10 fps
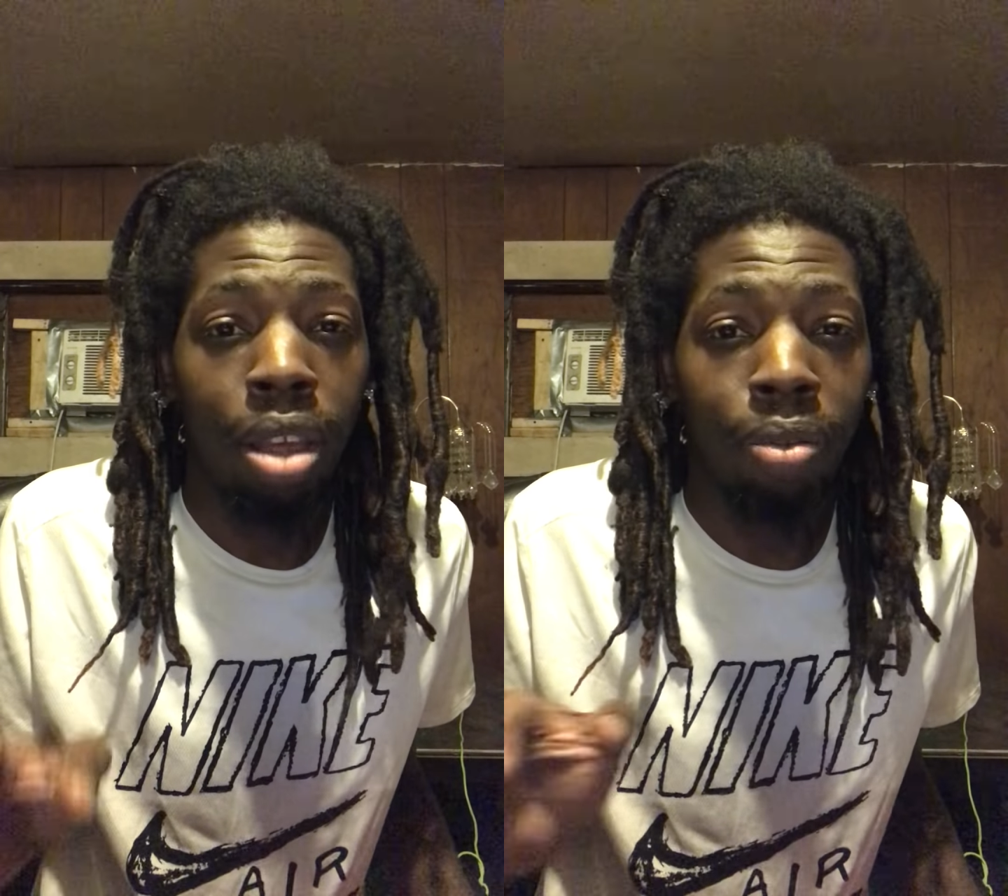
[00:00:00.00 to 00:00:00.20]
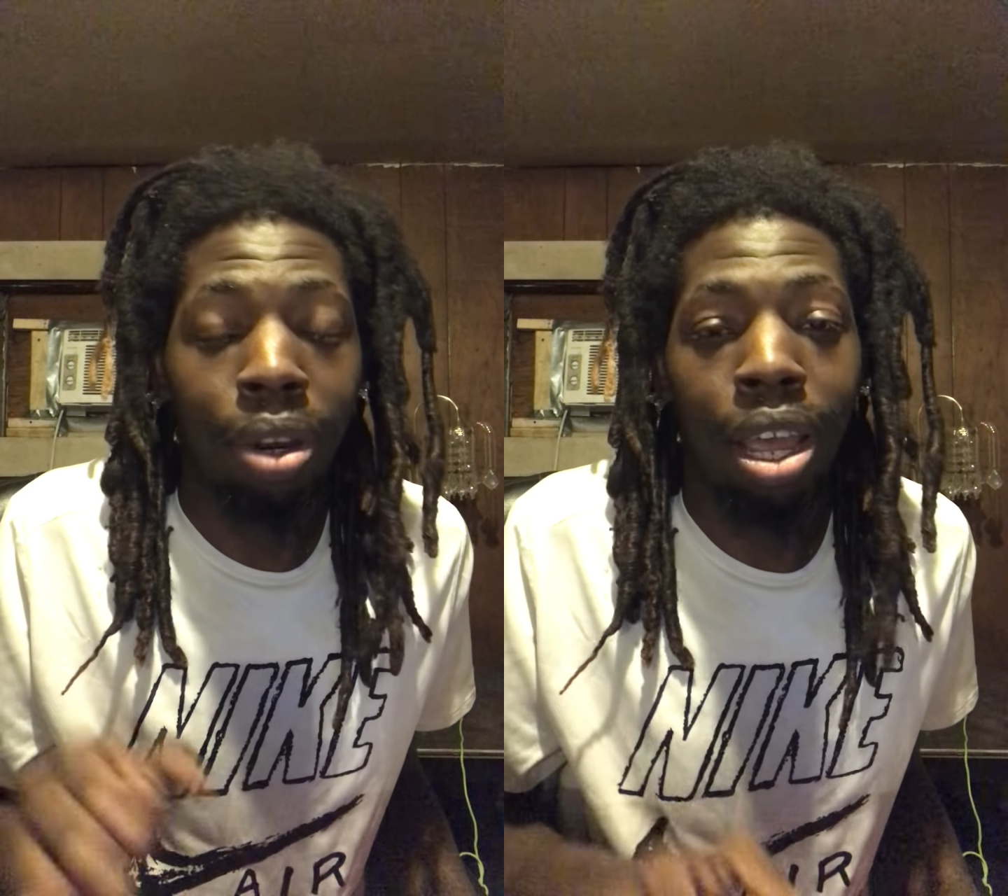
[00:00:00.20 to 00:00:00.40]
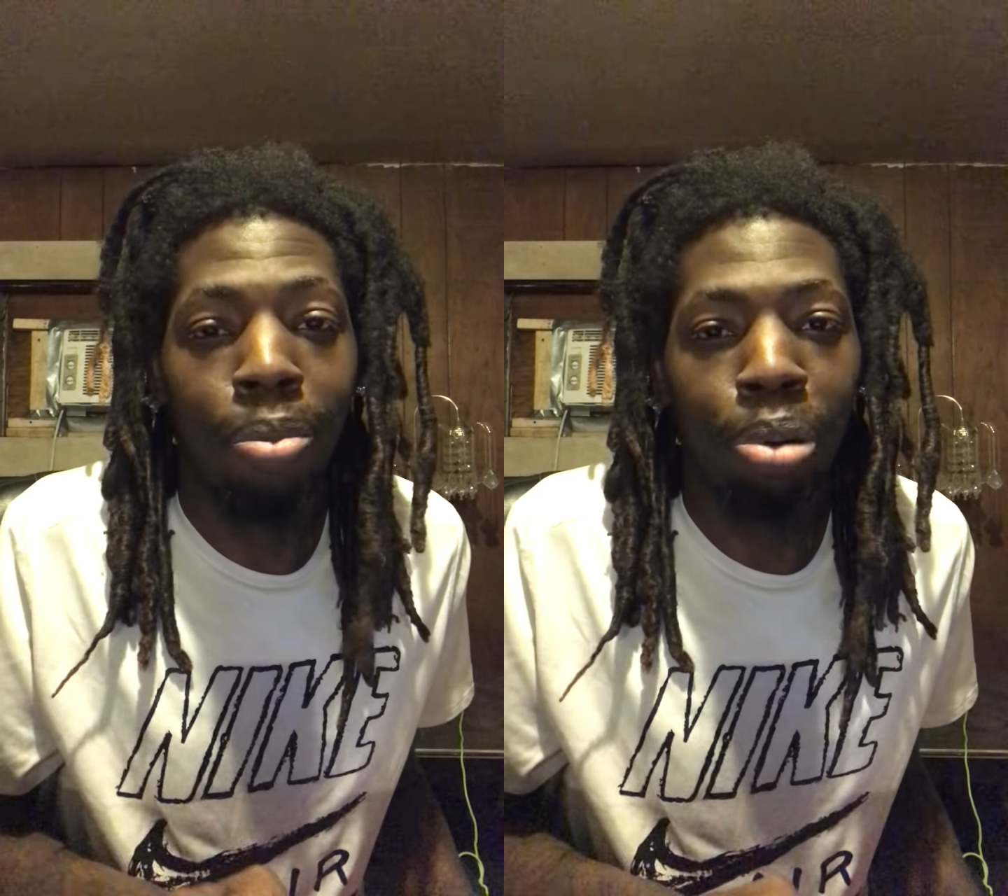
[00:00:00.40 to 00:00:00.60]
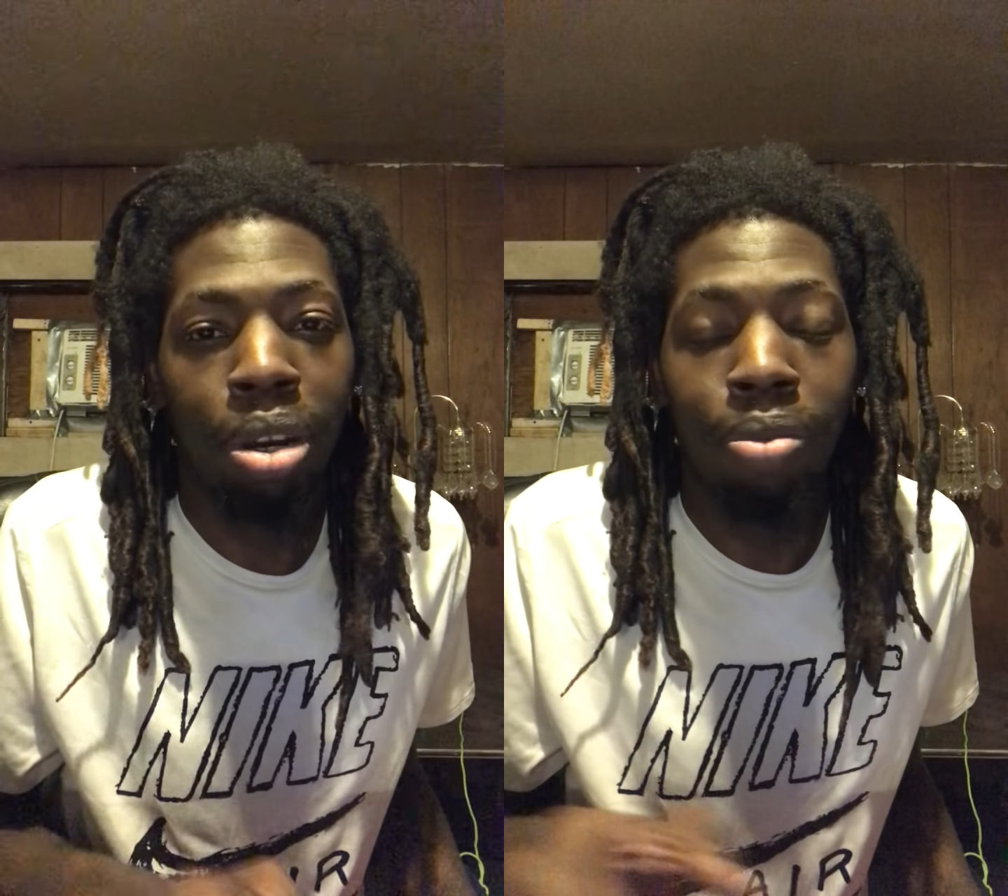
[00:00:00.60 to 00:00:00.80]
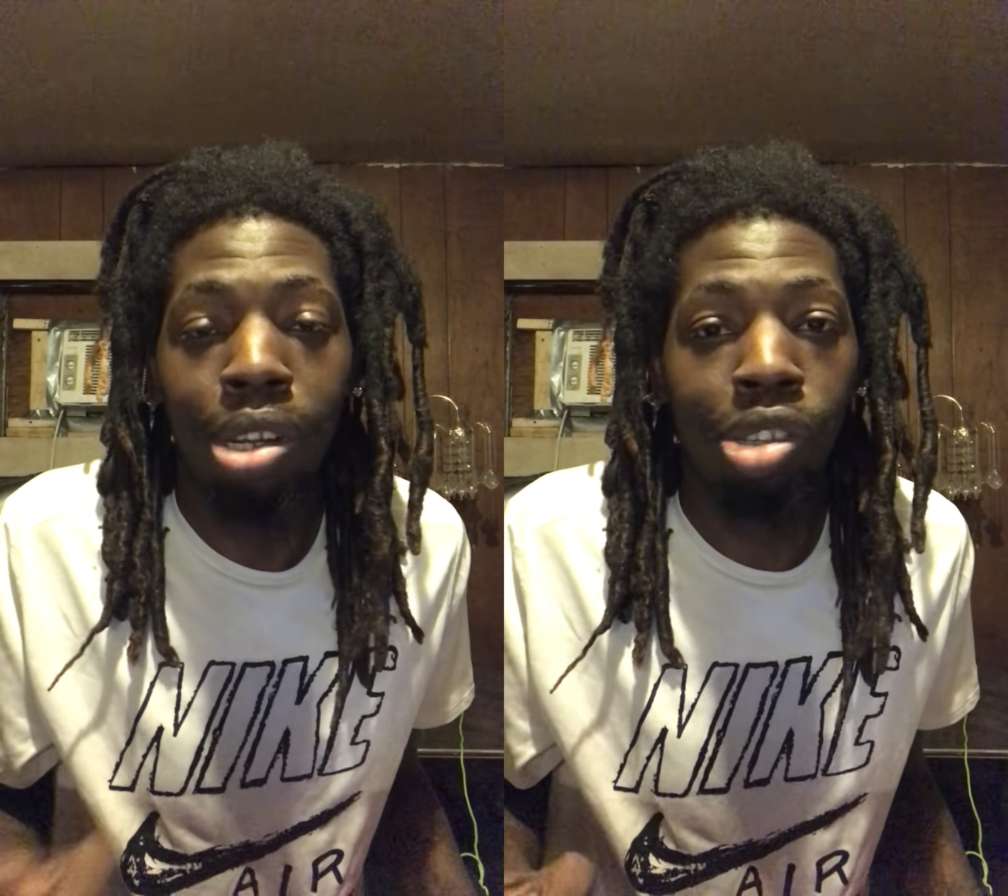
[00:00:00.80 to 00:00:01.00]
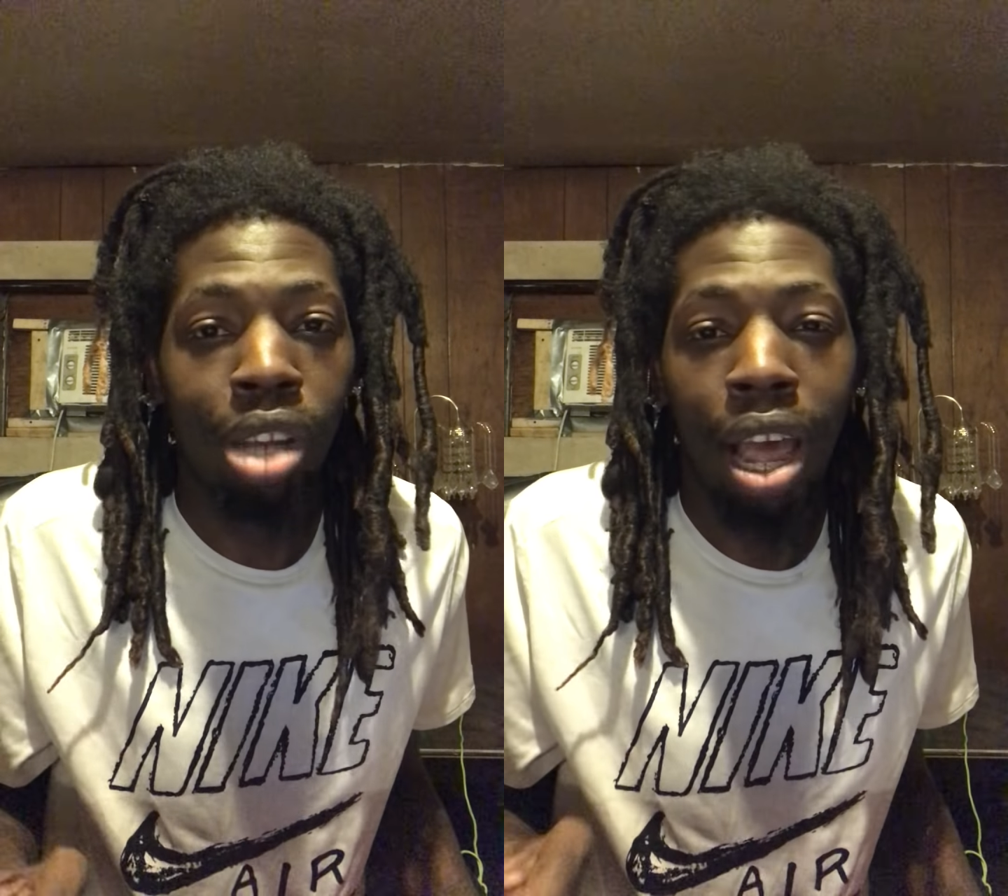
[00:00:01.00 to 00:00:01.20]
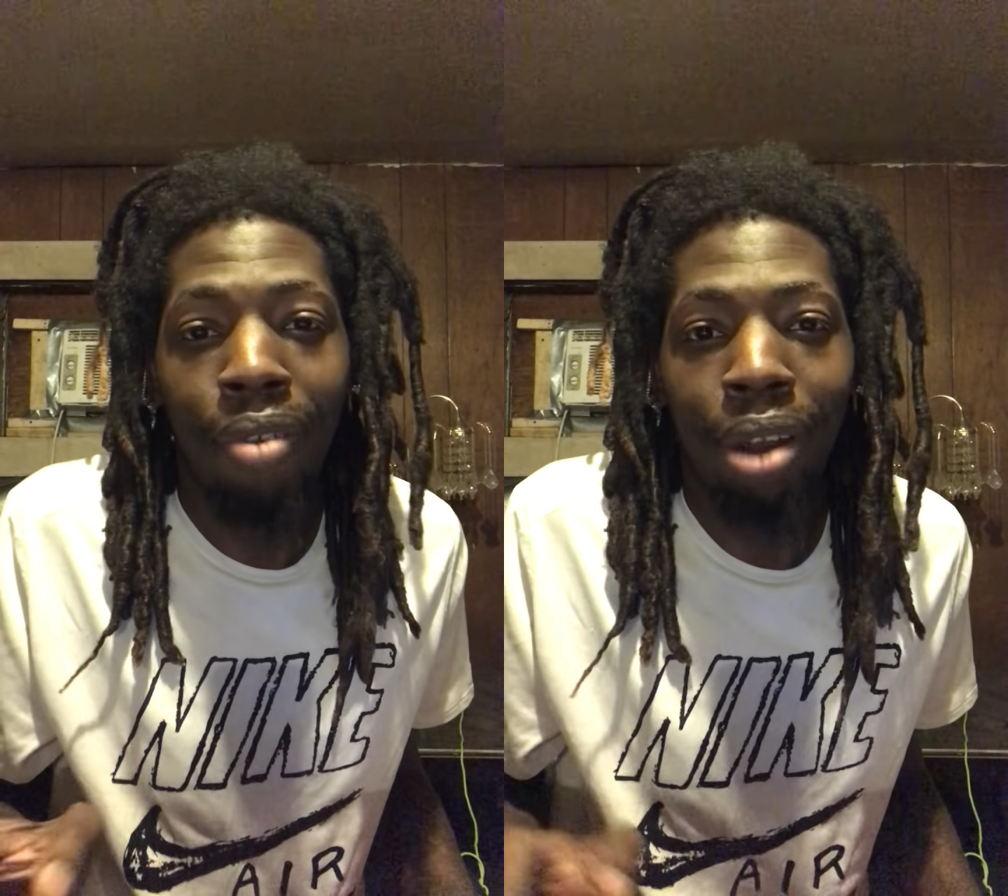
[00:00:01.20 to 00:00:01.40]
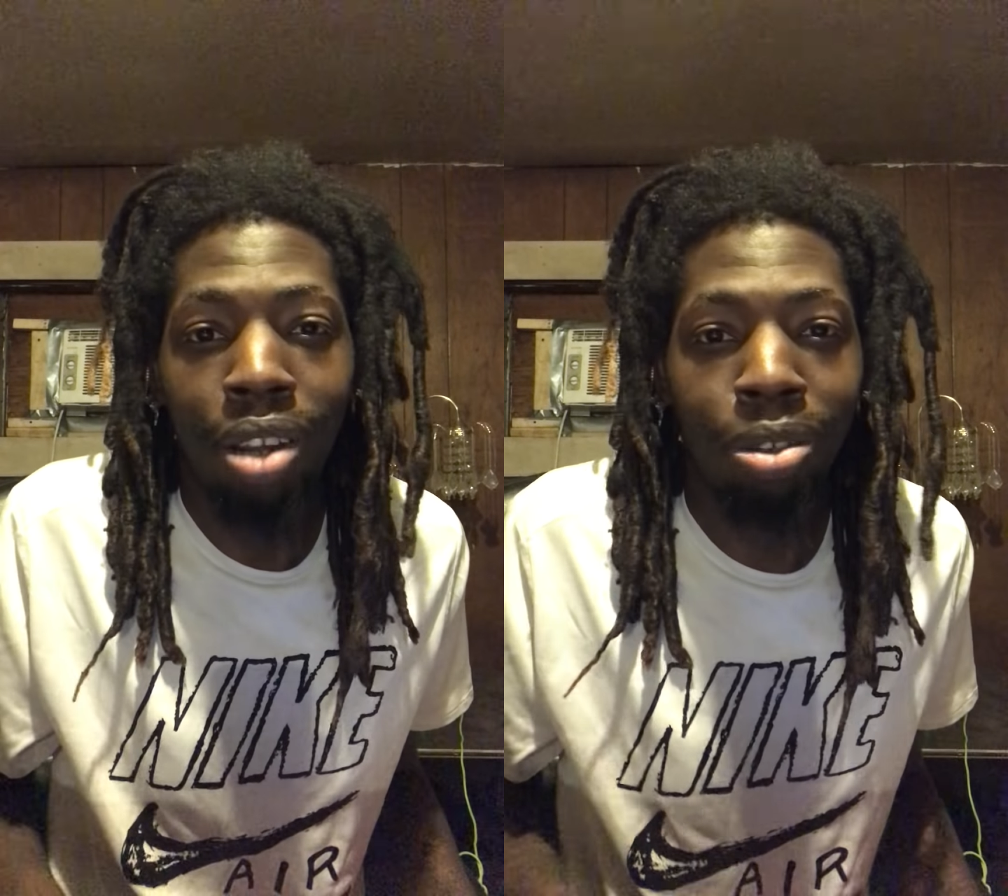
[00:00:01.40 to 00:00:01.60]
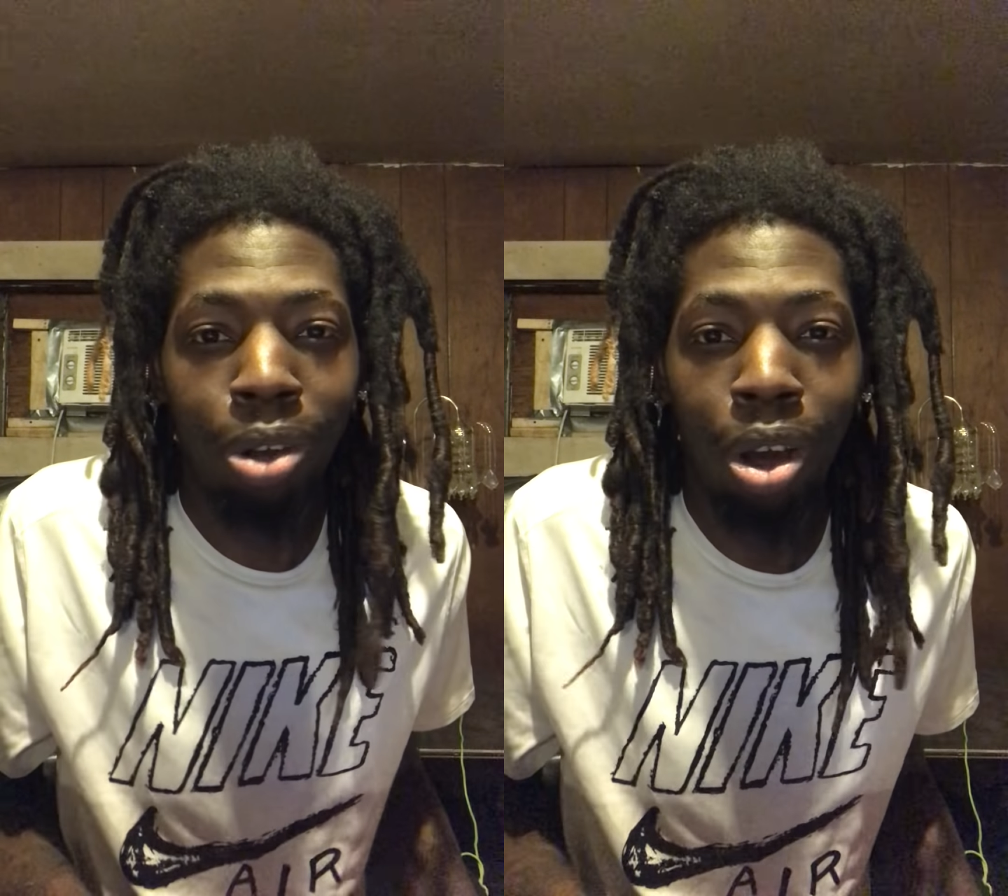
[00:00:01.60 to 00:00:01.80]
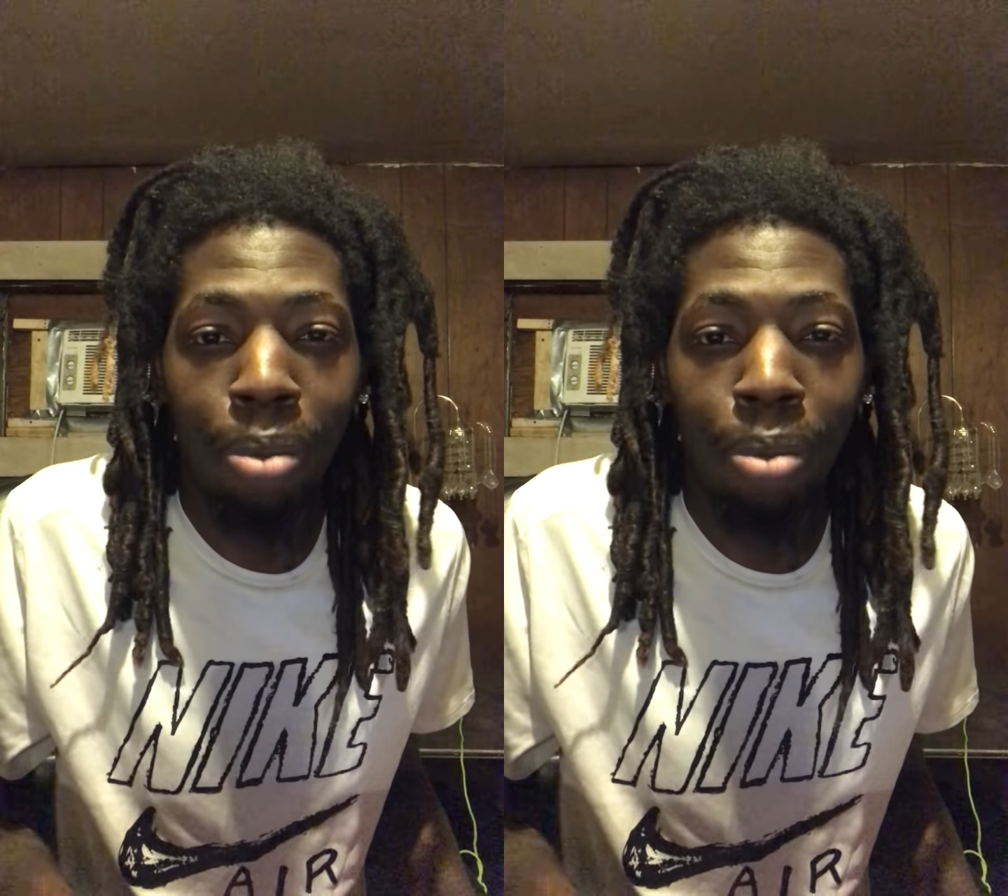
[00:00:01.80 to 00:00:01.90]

For that pure reason, I'd rather just call